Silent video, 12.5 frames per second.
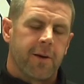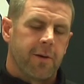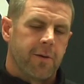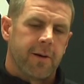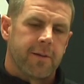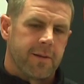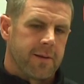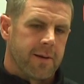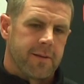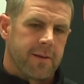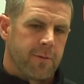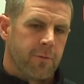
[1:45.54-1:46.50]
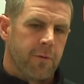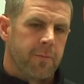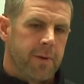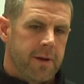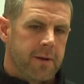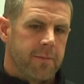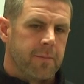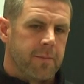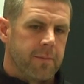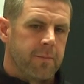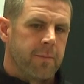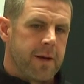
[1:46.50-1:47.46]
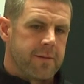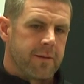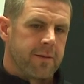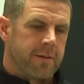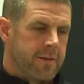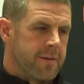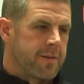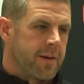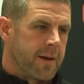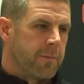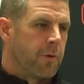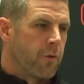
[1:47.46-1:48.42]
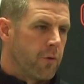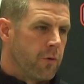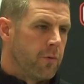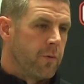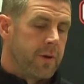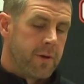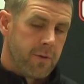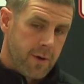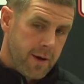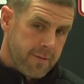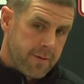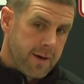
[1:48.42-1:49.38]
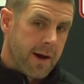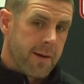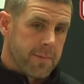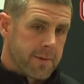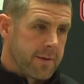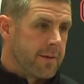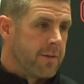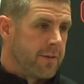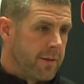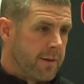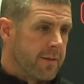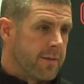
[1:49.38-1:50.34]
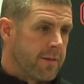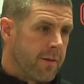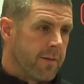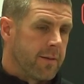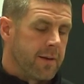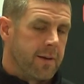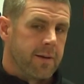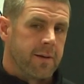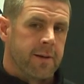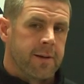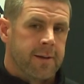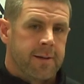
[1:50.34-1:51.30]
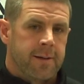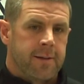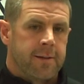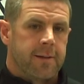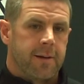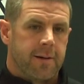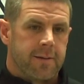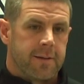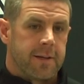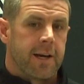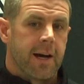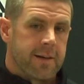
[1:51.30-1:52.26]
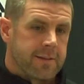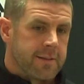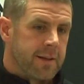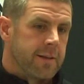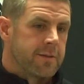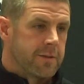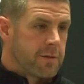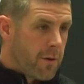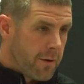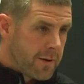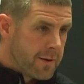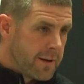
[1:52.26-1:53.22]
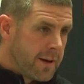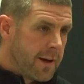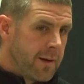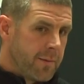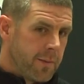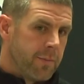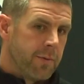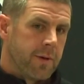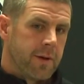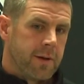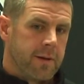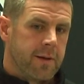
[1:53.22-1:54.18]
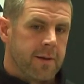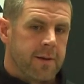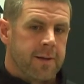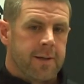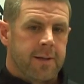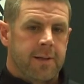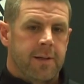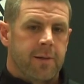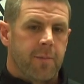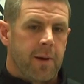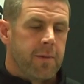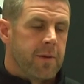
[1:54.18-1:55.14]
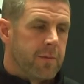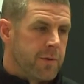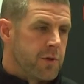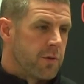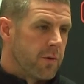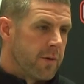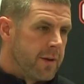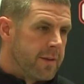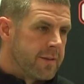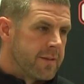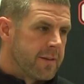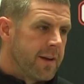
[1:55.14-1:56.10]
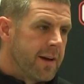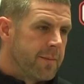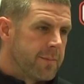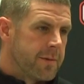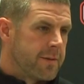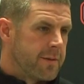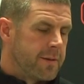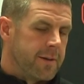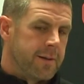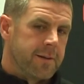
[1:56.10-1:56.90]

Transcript: No, I think we'll be basically the same crew. We do have competition, and certainly the guys that started the game and played maybe the majority of the snaps,